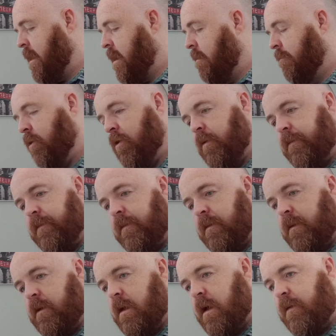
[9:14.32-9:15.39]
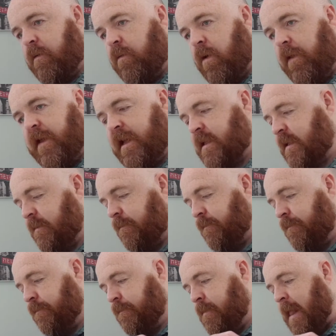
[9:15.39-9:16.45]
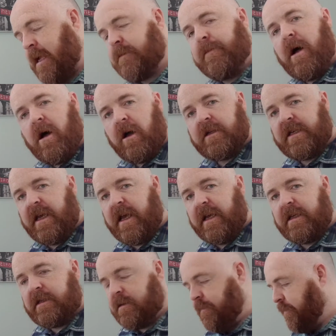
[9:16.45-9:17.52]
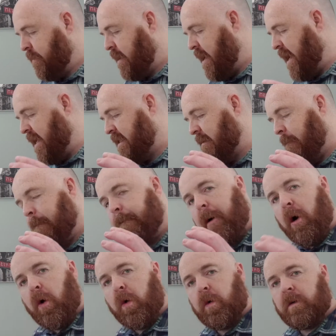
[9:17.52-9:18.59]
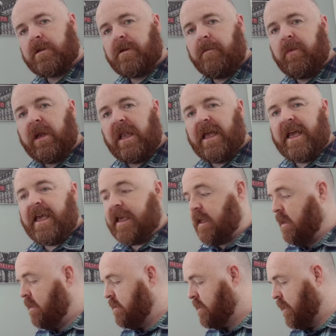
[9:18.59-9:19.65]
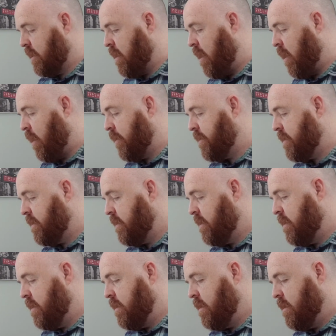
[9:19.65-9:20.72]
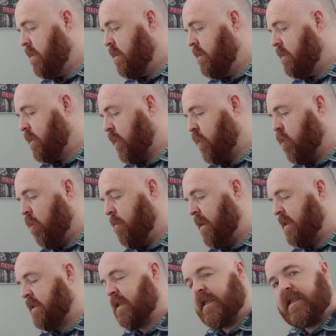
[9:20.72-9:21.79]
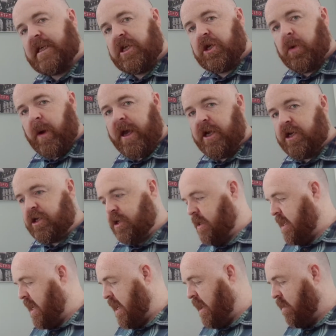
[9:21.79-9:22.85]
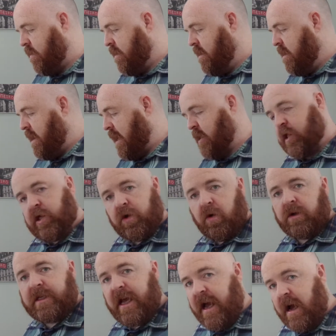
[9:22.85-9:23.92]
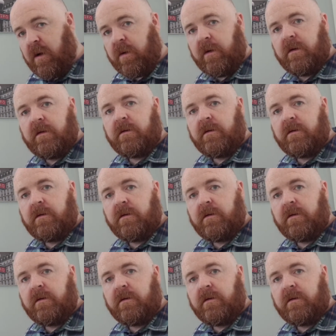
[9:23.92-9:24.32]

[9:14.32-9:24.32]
But what this last part is, is a bold plea to God to come into the situation now and sort it out.